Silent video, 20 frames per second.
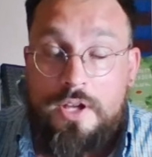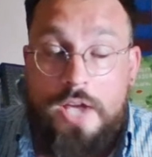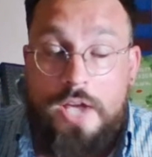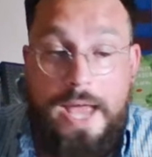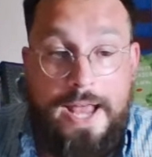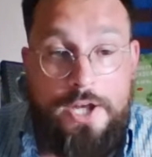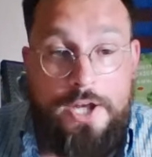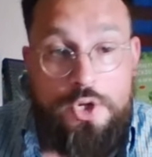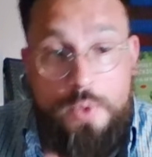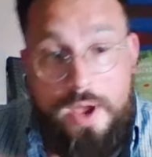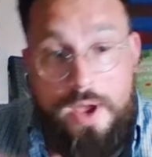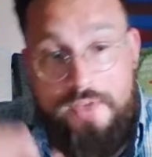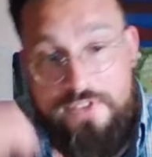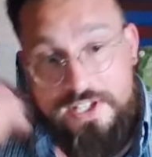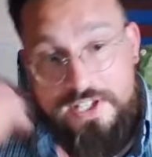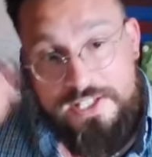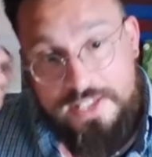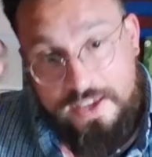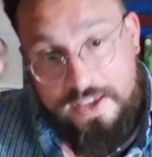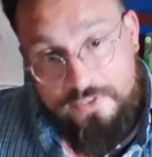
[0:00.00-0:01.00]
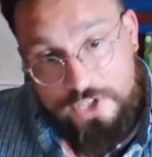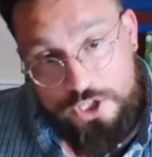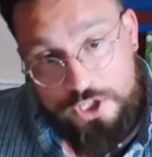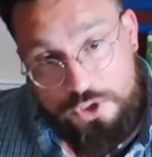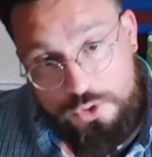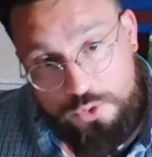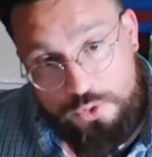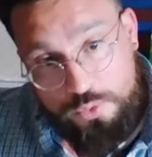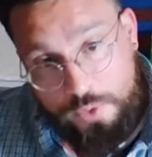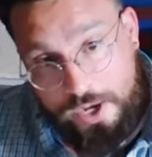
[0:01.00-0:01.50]
and you have a
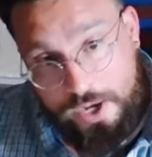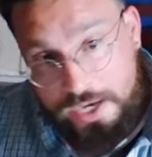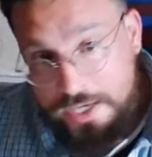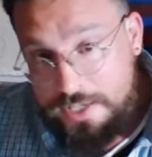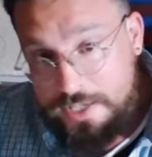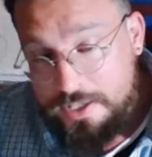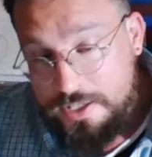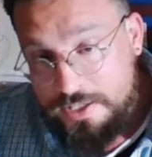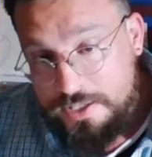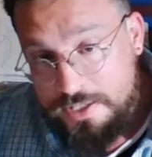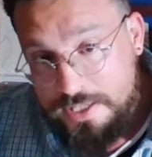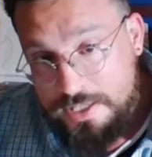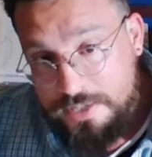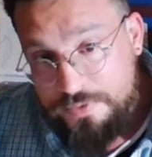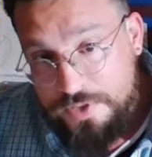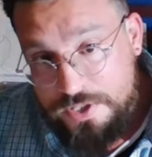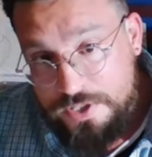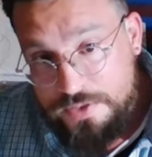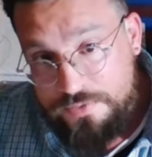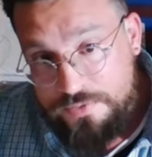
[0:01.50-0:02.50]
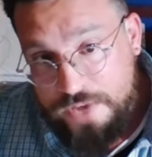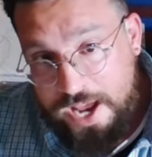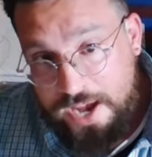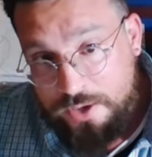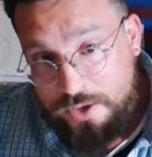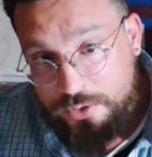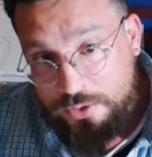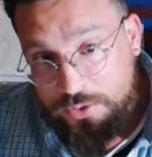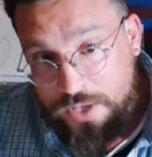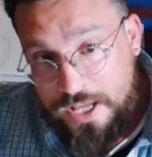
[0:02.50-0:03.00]
72 rated defensive
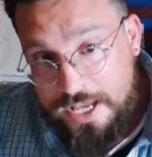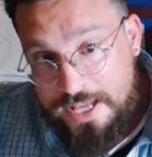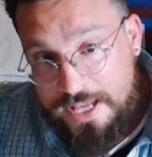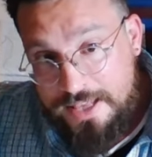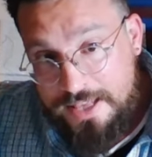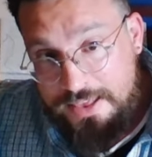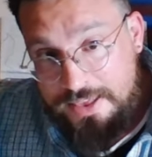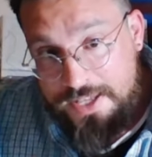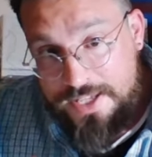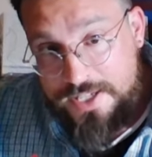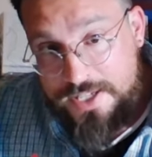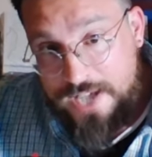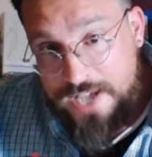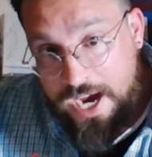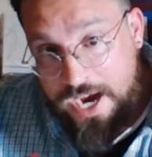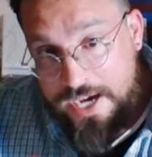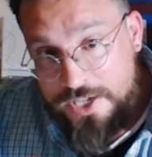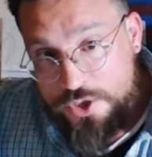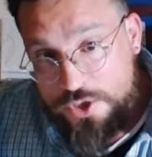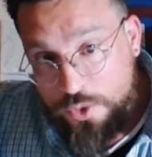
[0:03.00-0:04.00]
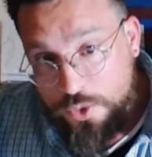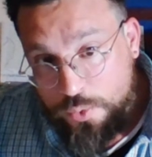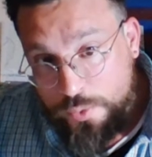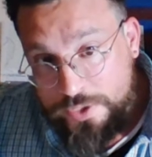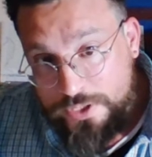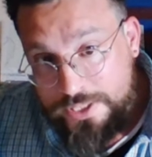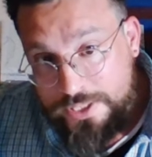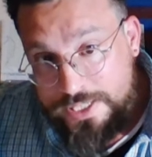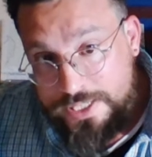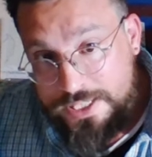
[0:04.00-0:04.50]
tackle, these guys are
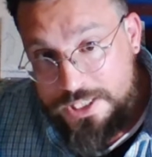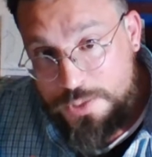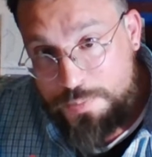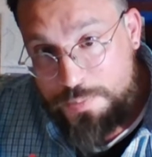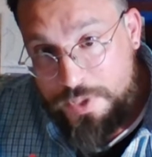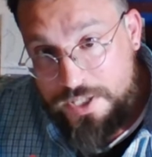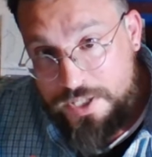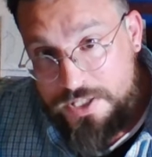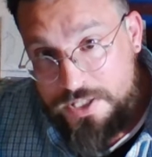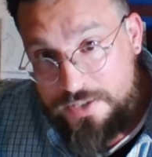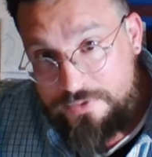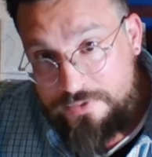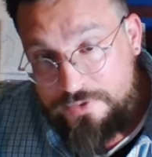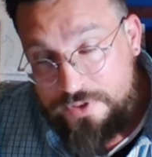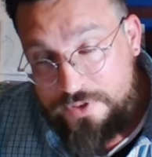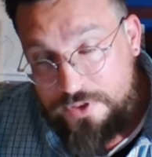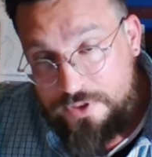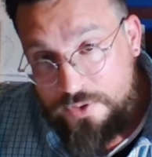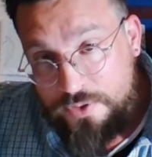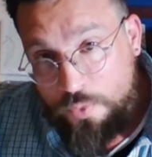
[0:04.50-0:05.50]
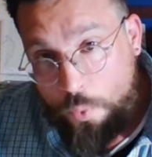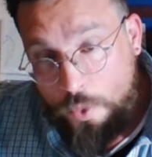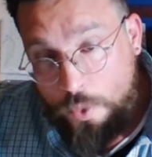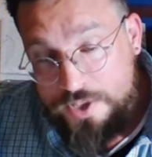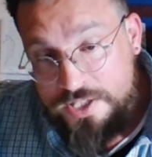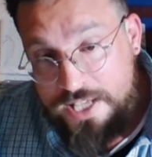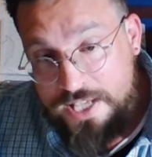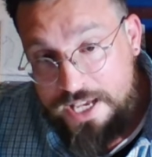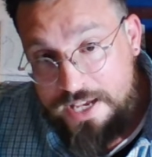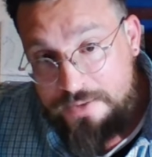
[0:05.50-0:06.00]
really expensive. Once
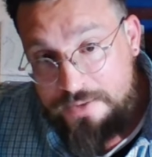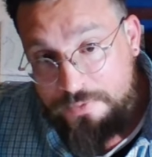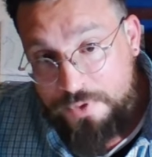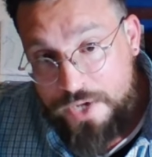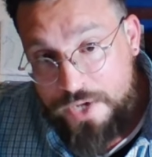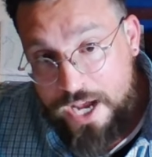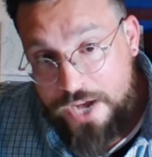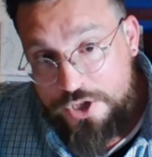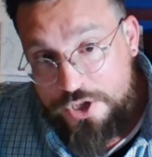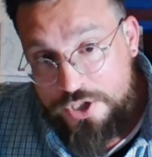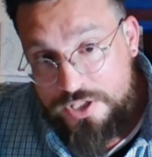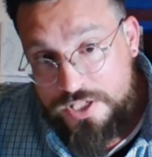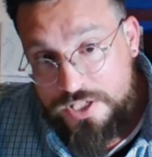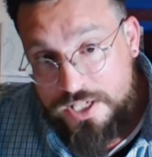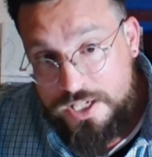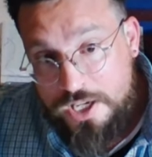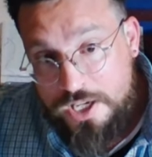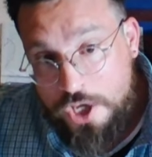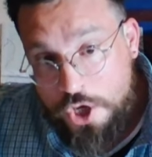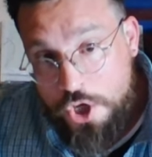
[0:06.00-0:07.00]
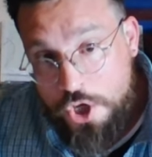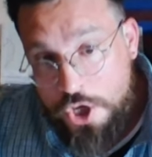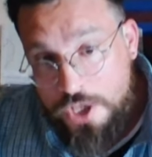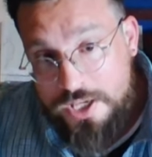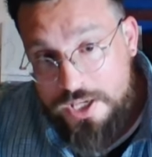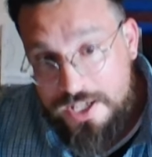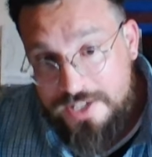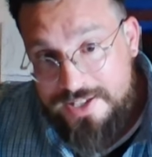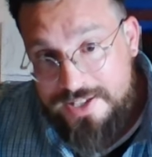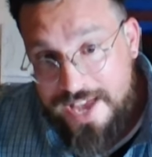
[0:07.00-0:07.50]
they hit free agency,
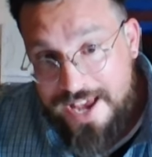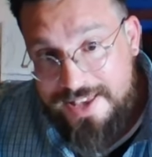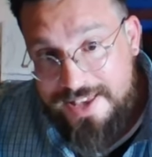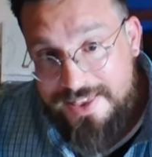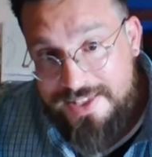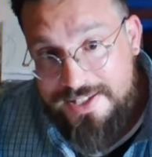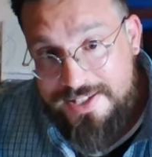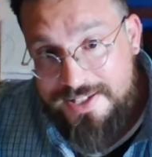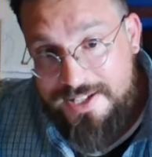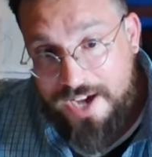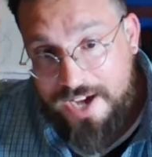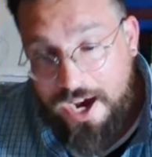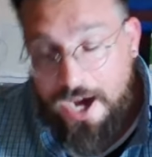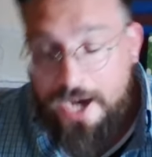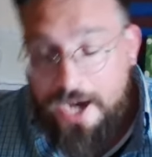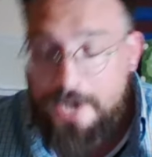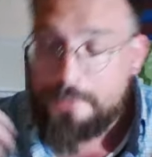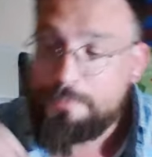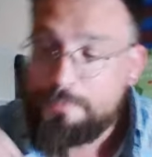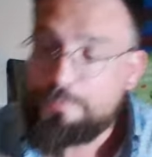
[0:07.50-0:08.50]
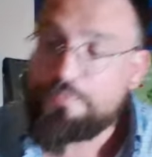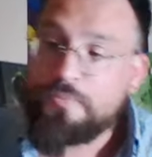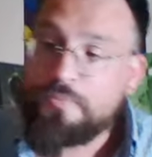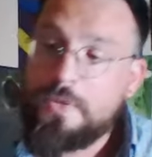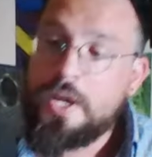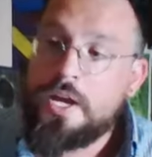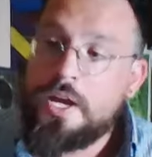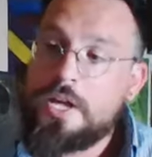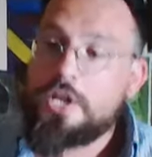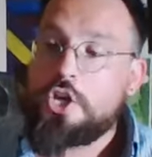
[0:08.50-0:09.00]
you take this guy.
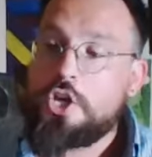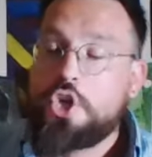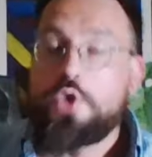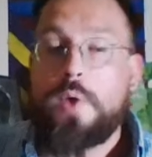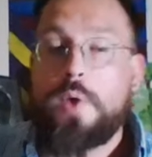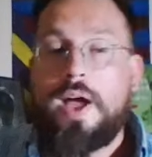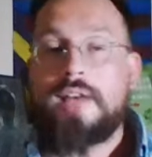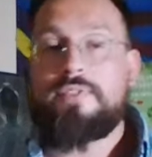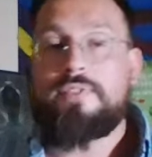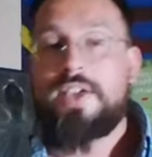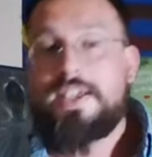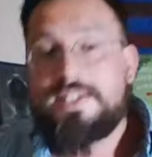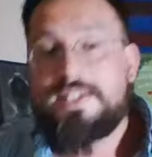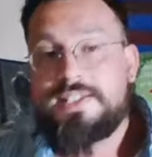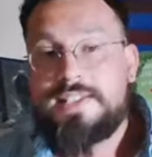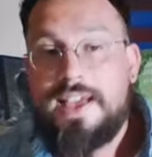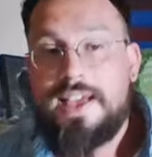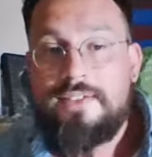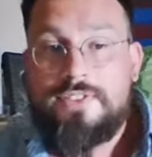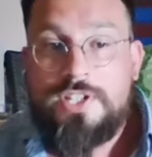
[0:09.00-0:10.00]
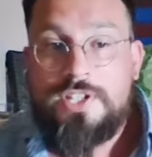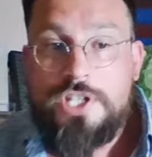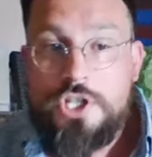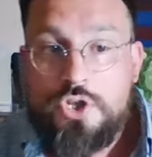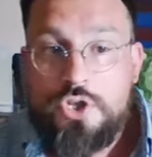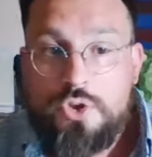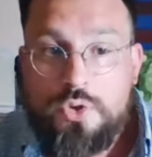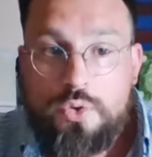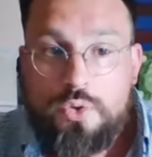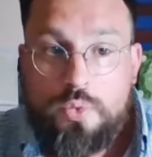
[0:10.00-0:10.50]
You have a
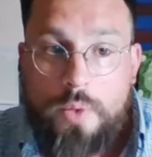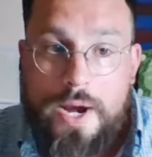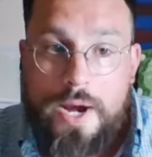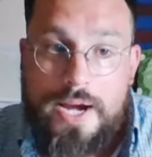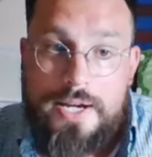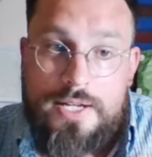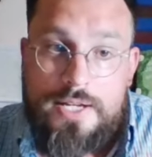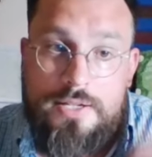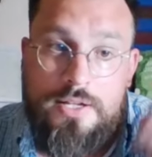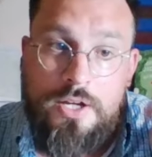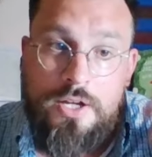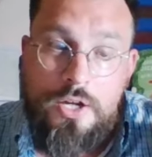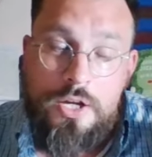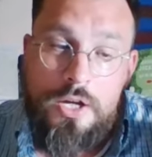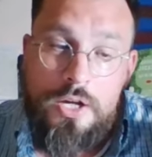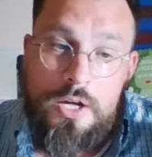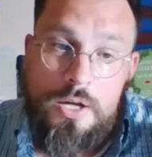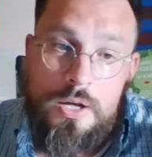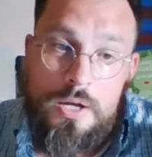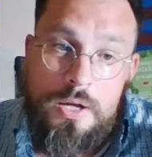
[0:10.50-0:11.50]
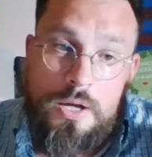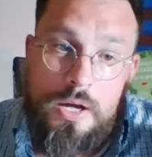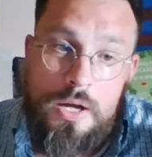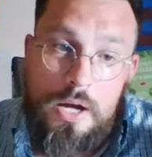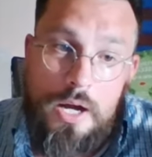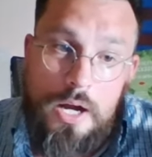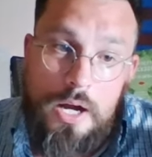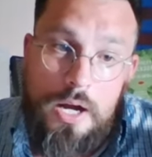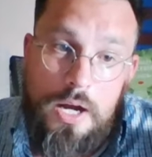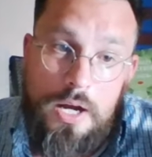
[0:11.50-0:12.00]
72 rated
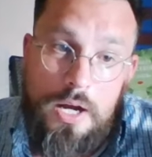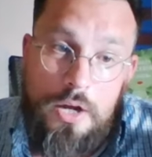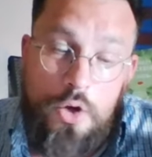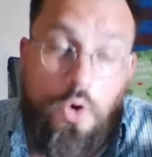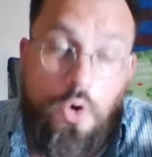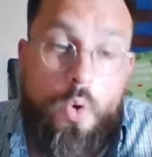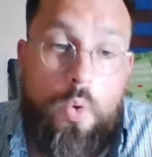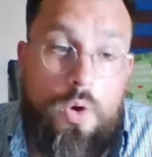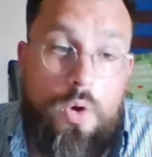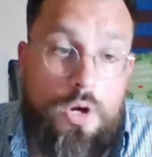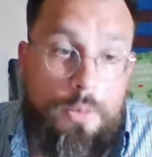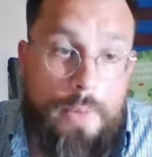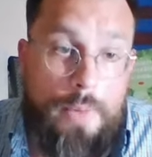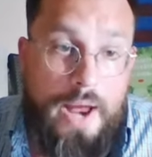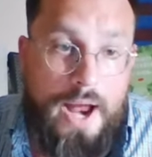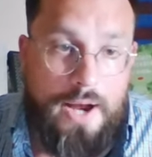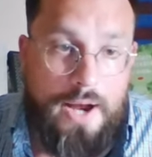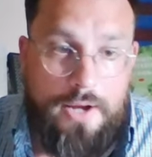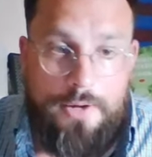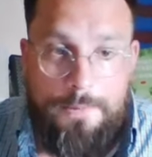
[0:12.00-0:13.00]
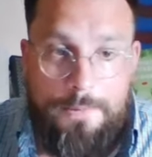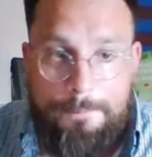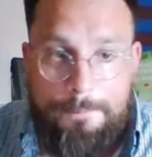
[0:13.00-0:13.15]
cornerback,